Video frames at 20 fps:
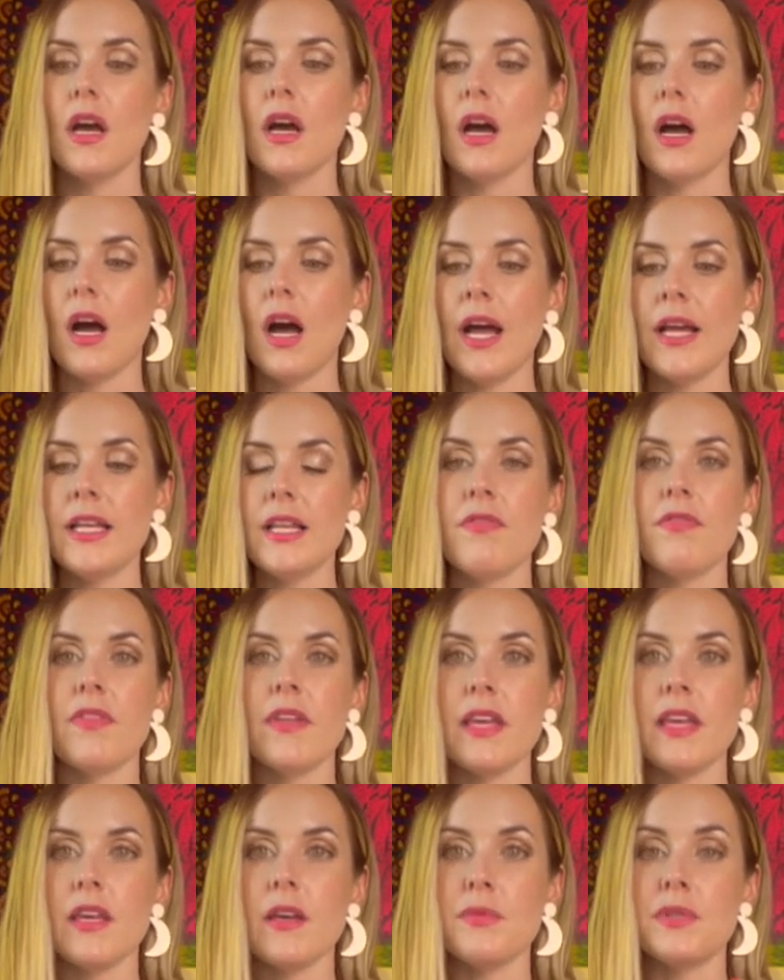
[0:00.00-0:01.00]

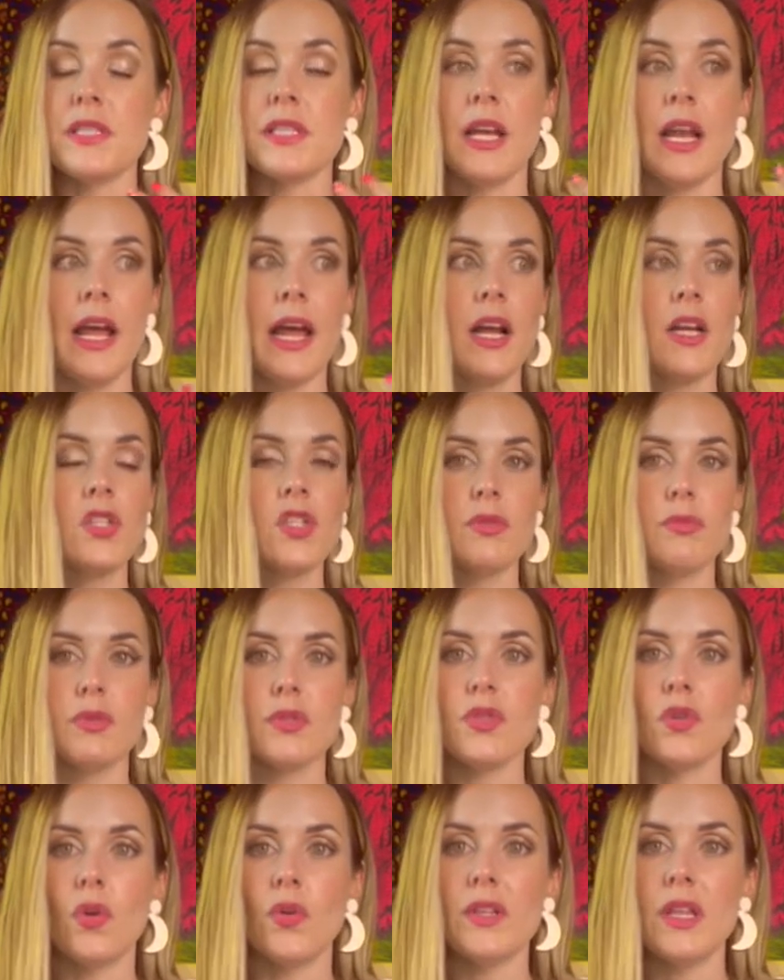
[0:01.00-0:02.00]
think it was going to actually
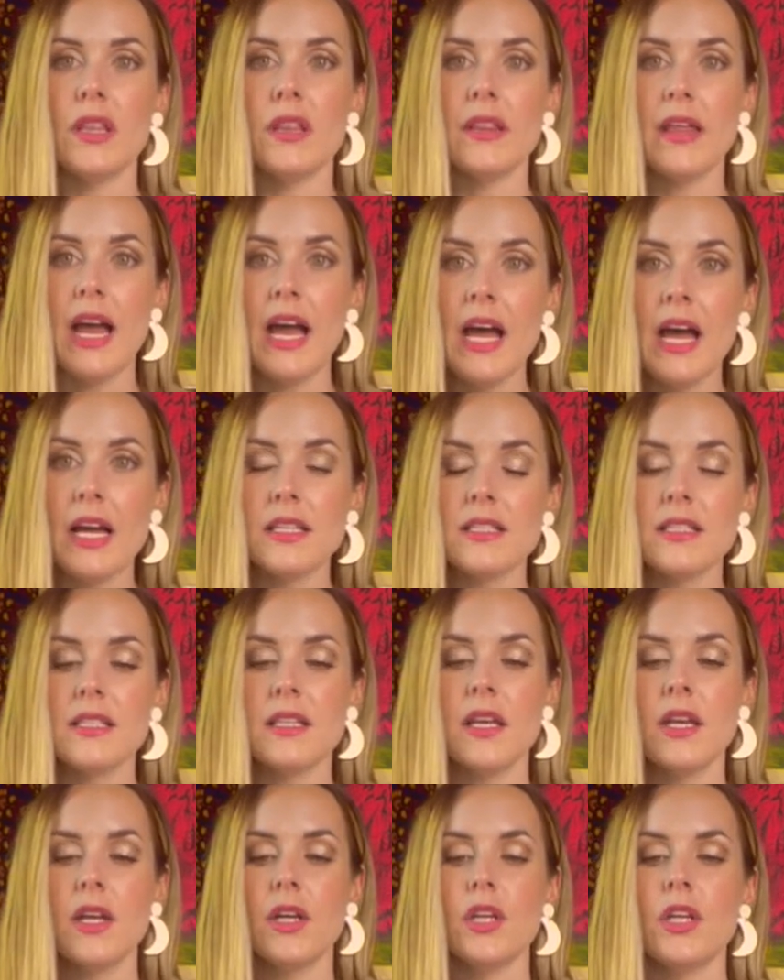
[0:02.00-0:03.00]
result in that.
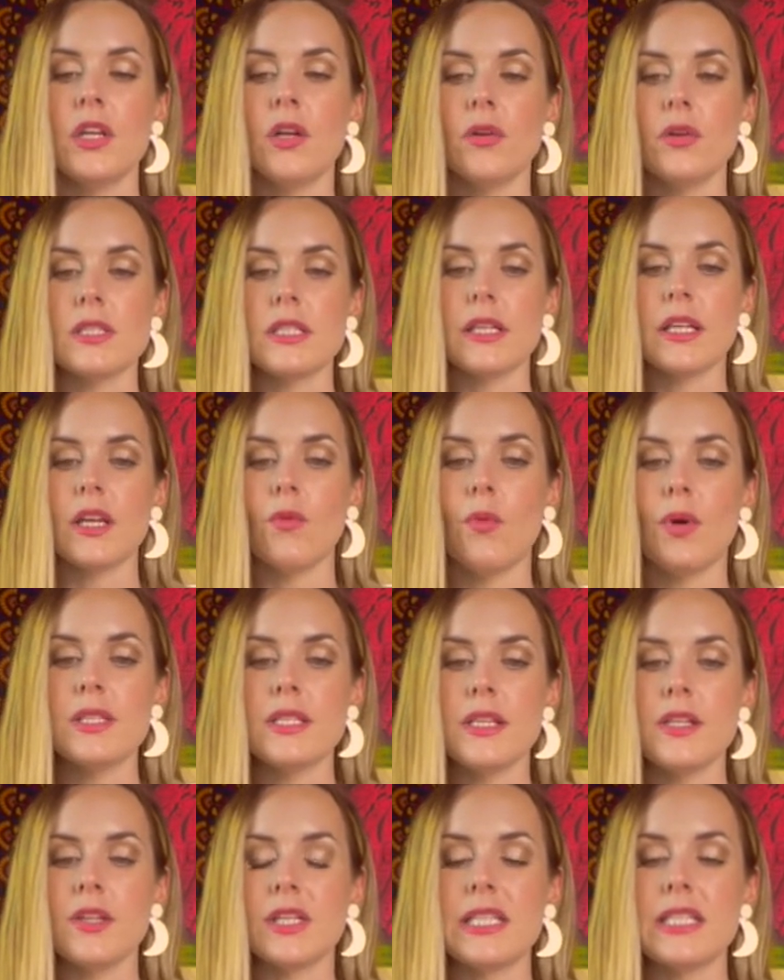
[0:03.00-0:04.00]
It's like it
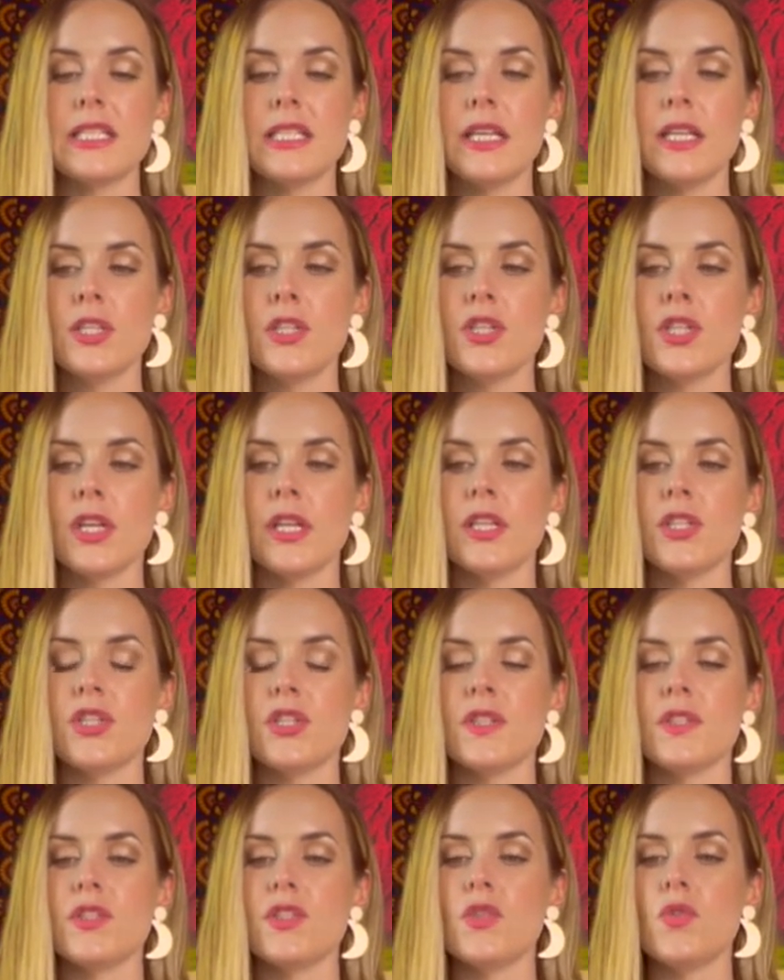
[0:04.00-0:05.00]
wasn't your intention. It
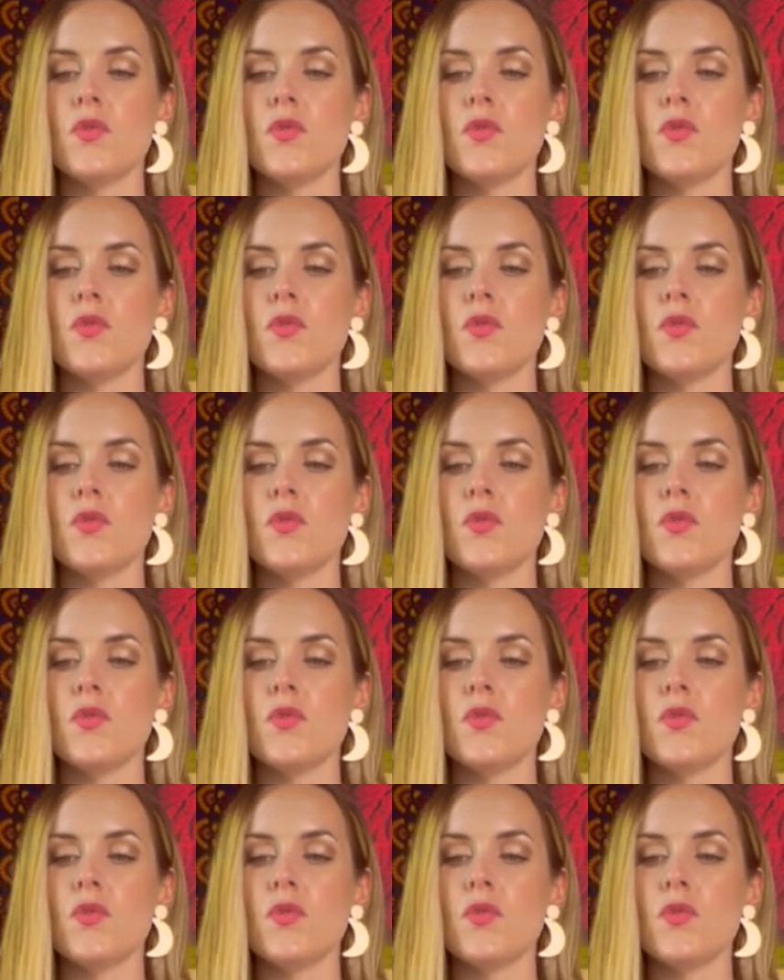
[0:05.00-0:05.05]
just